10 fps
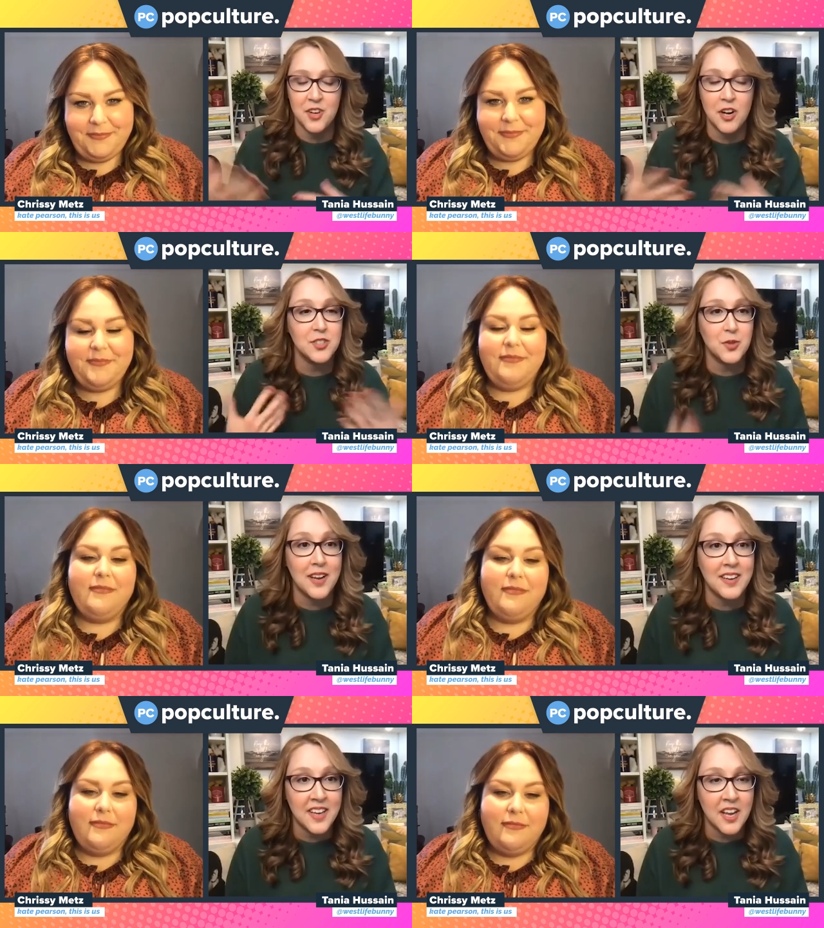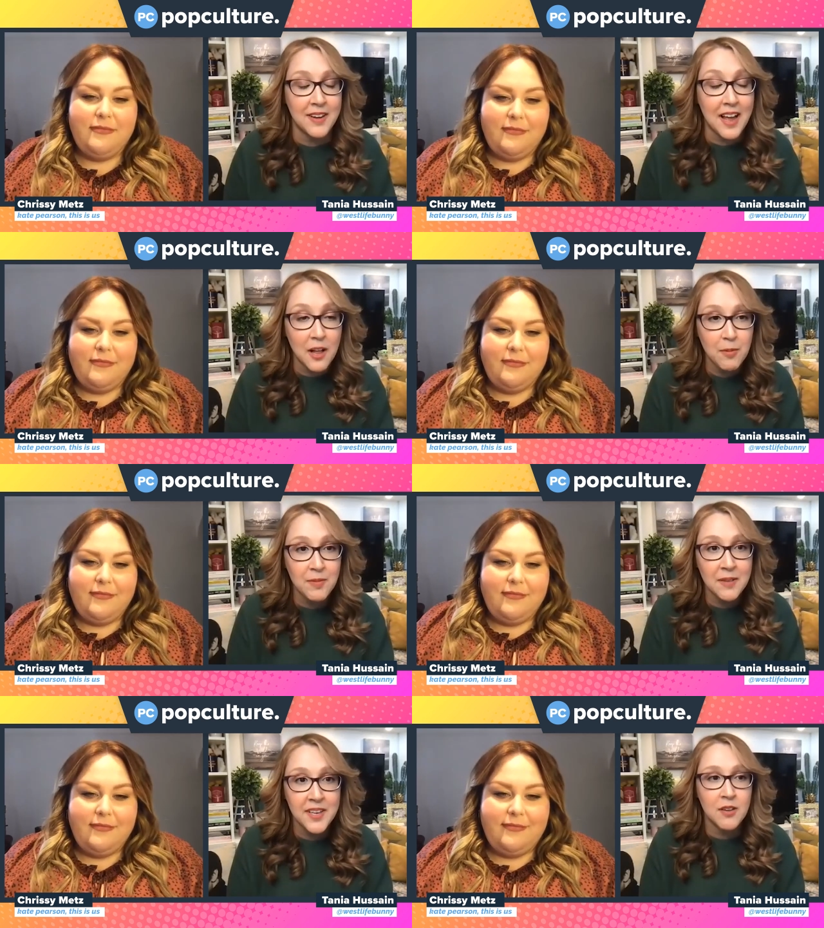Speaker 1: you're also getting now an album
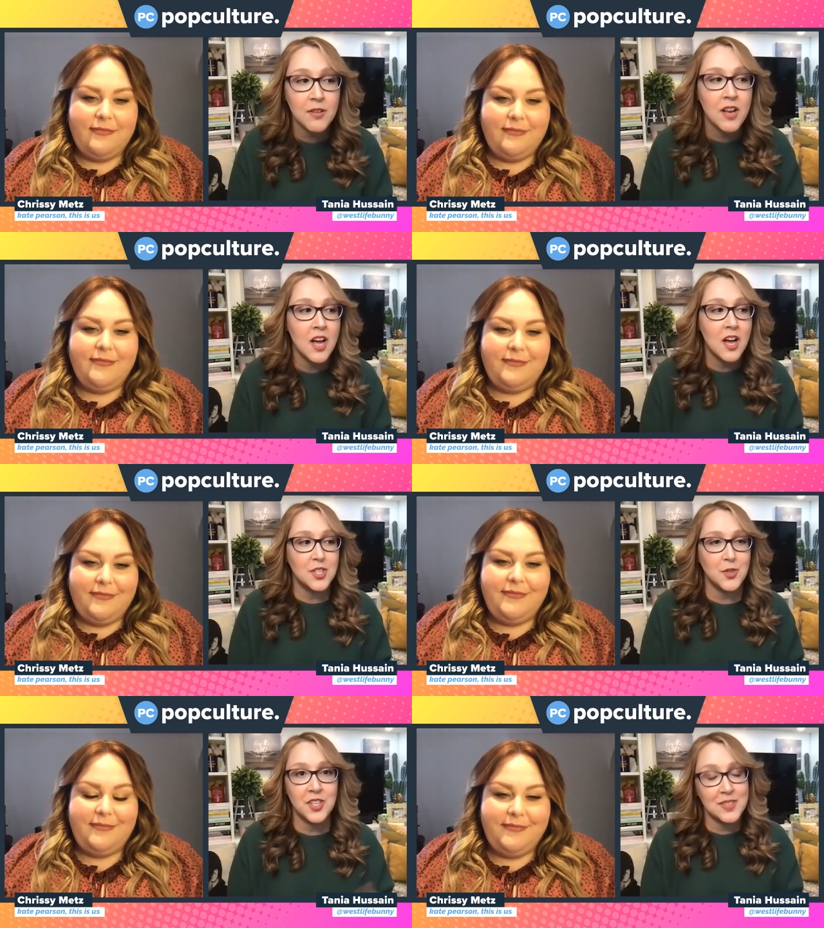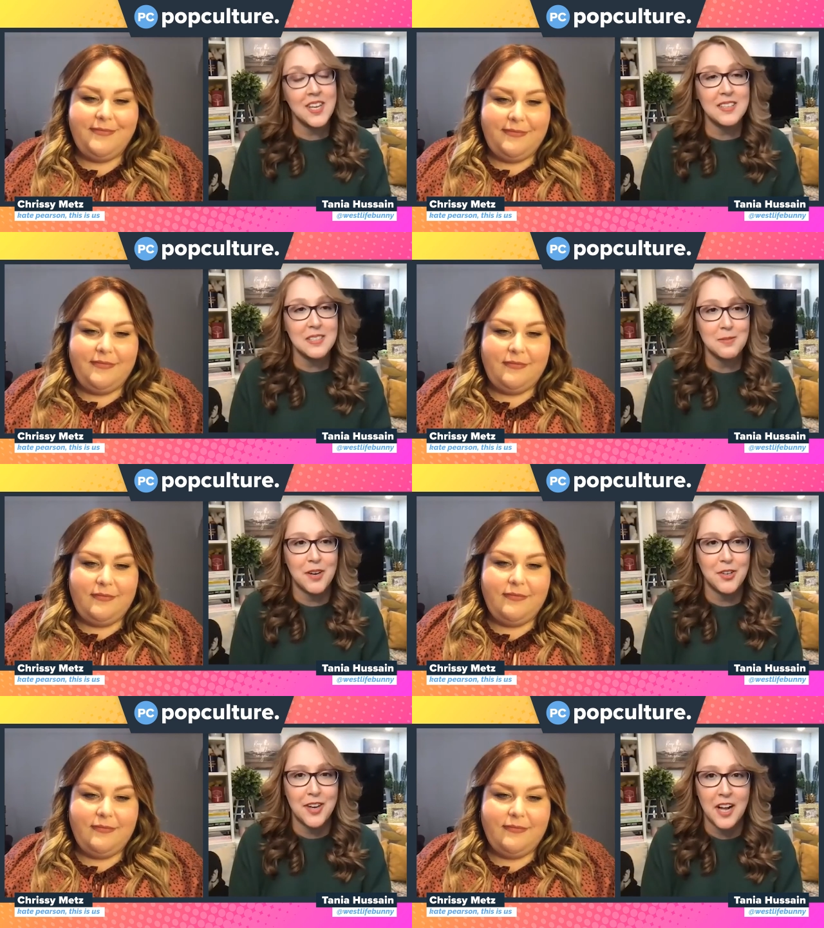coming out. So can you tell us
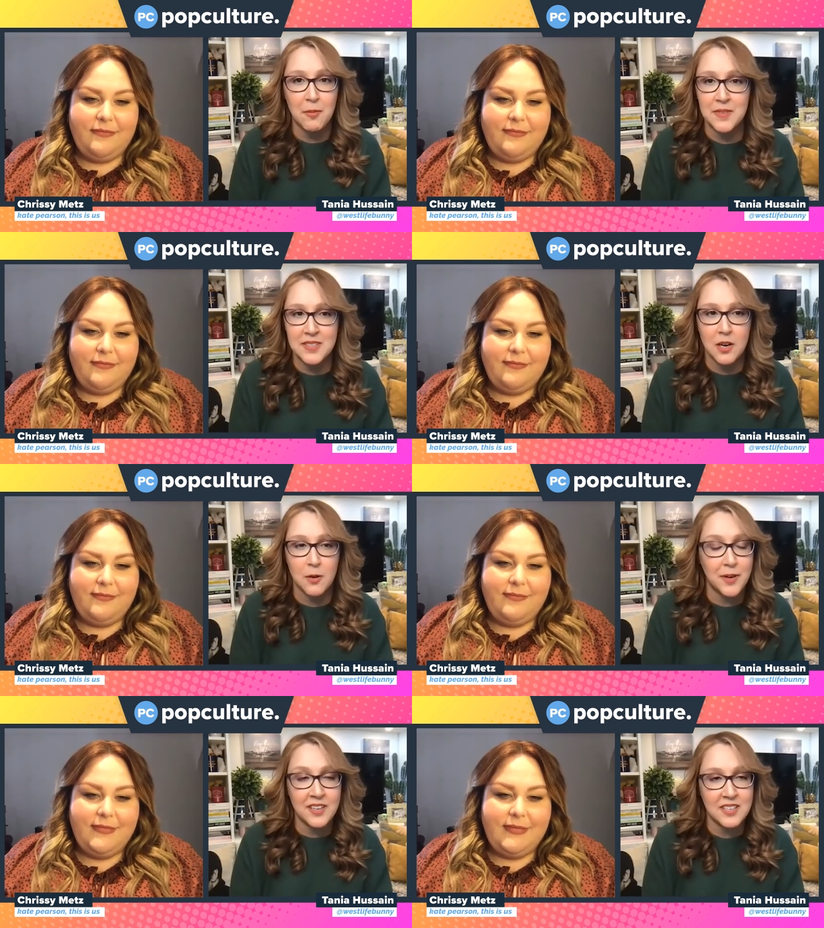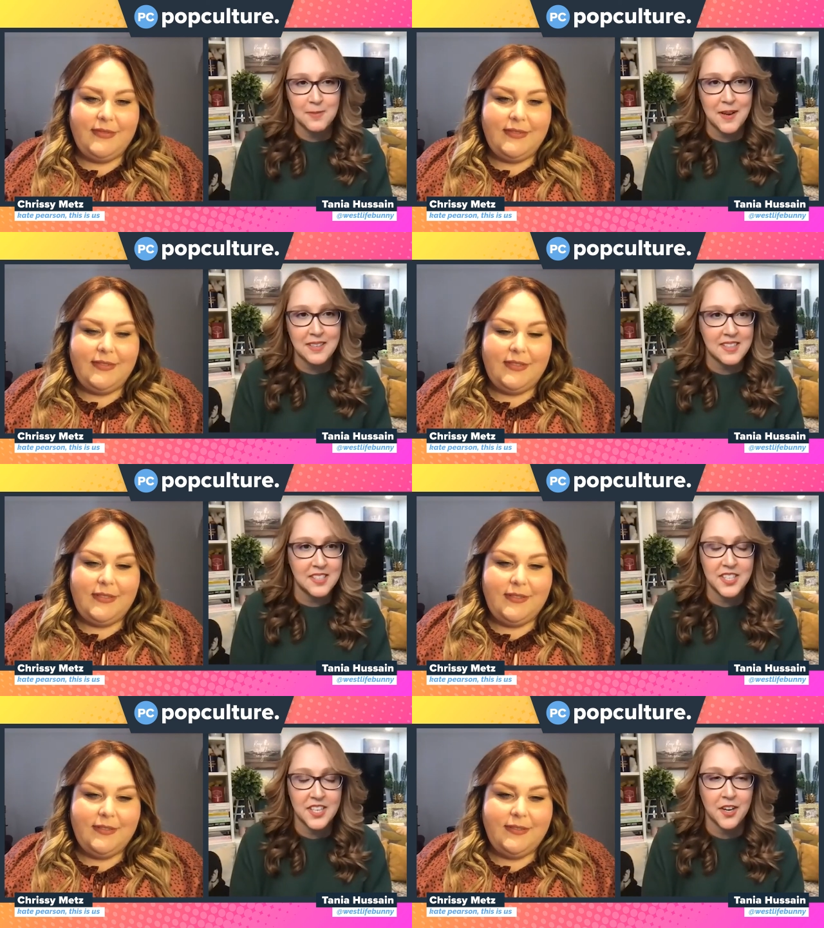about your album? Is are we going to expect it
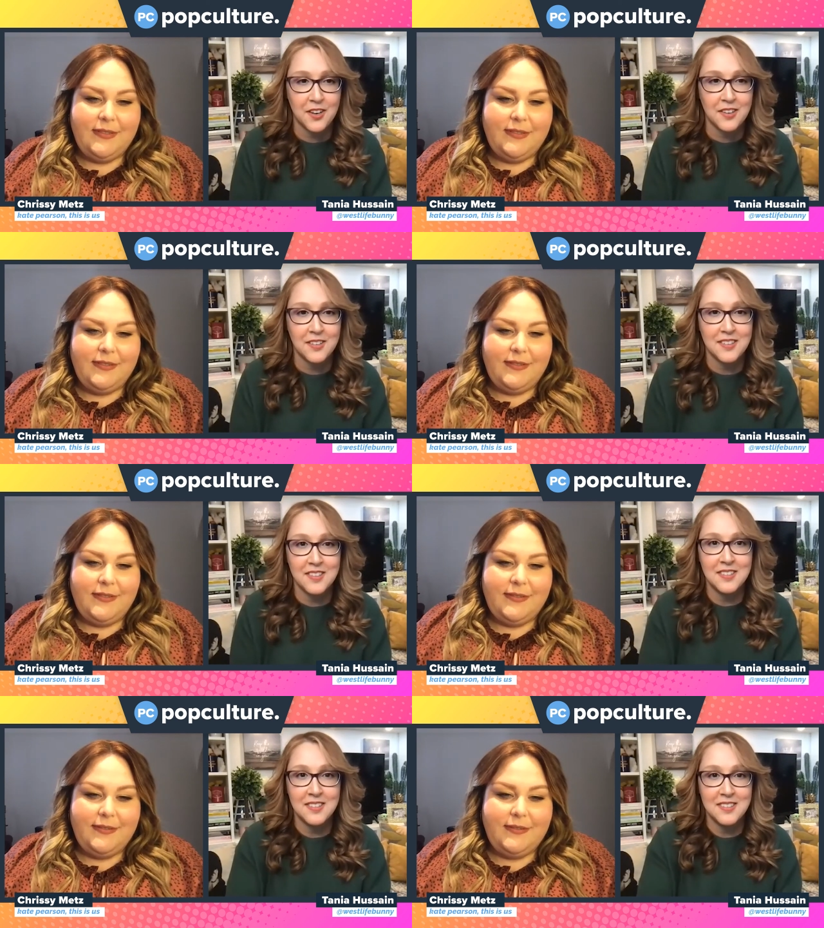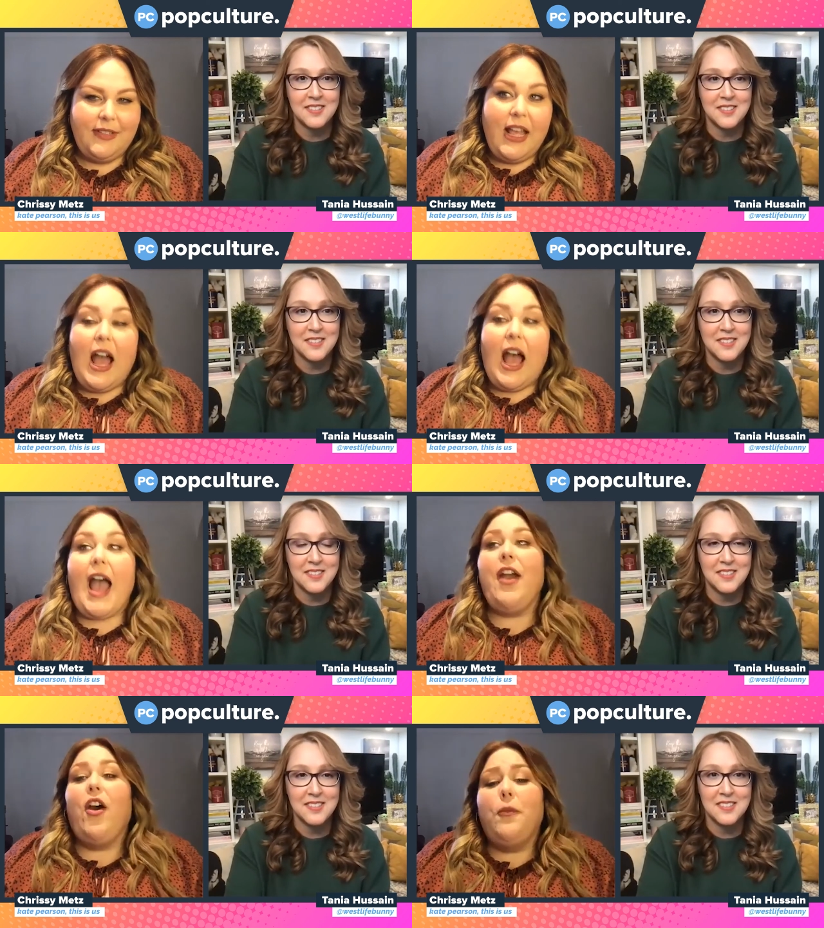this year?
Speaker 2: I
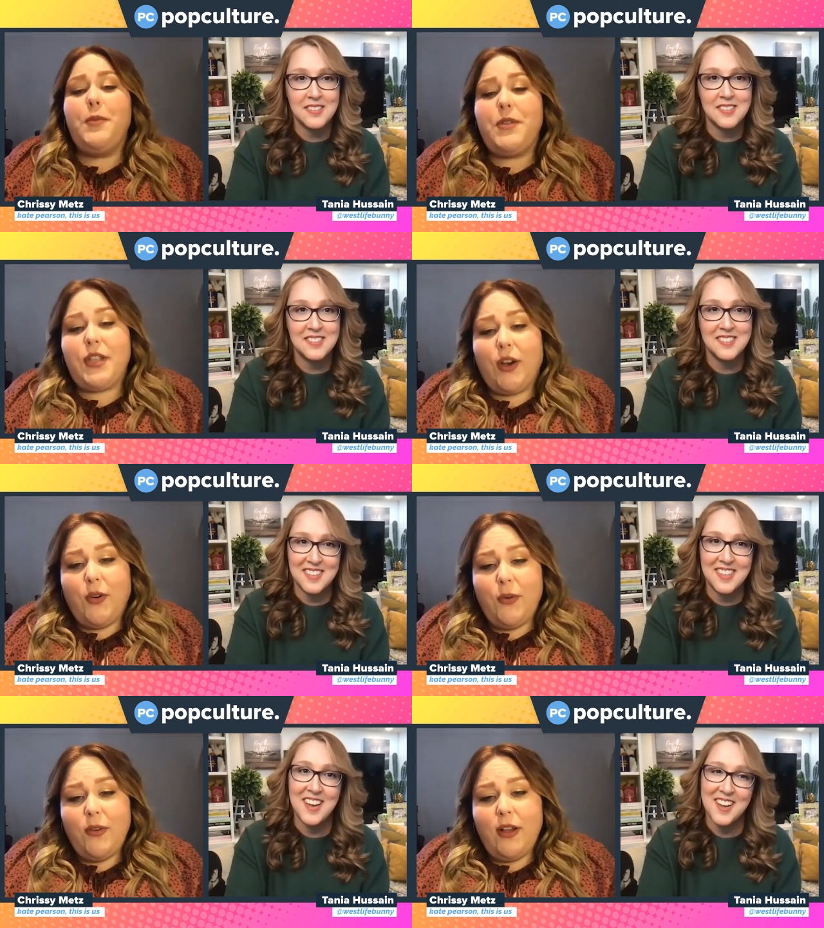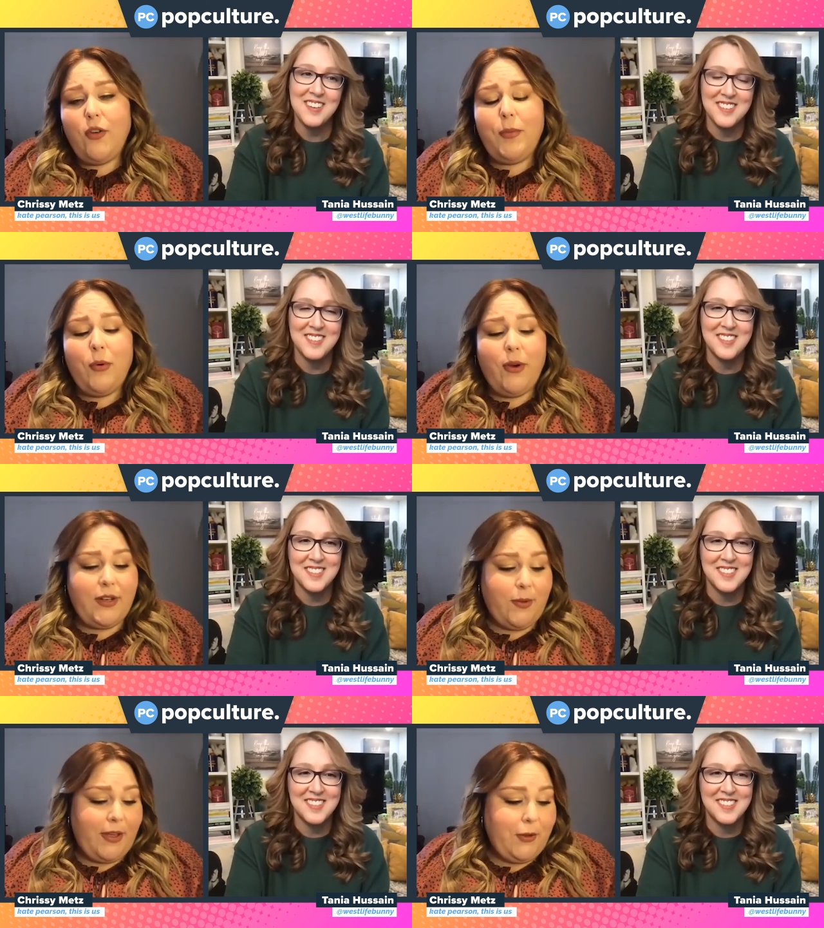hope so. Oh, yeah. Oh boy, do
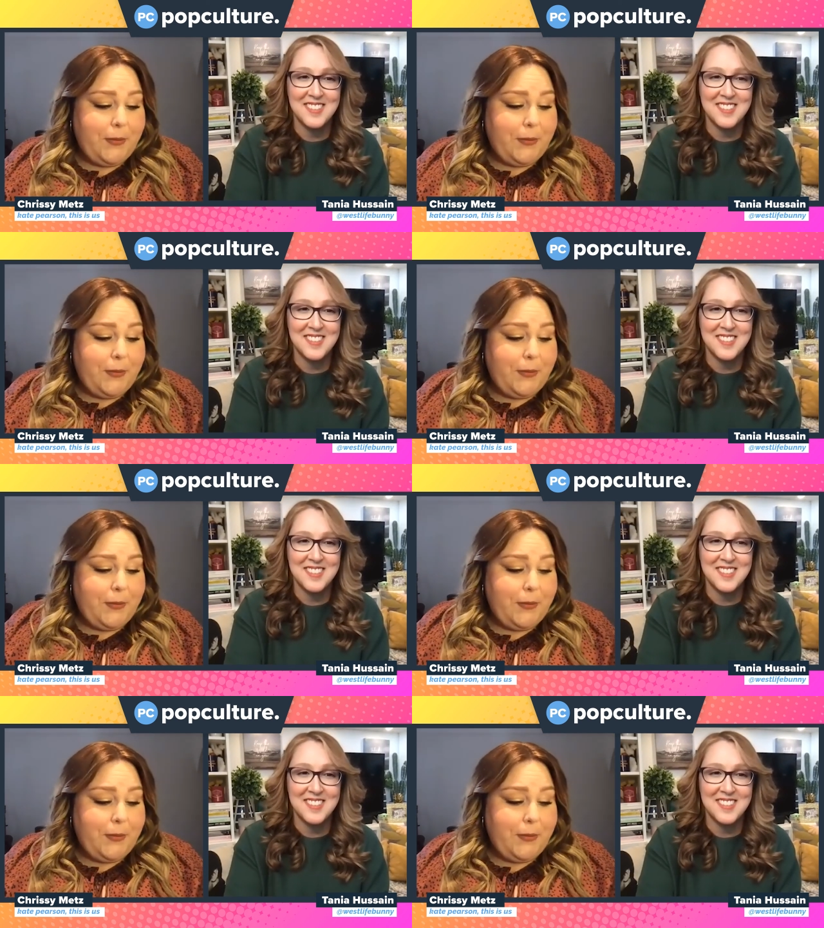I hope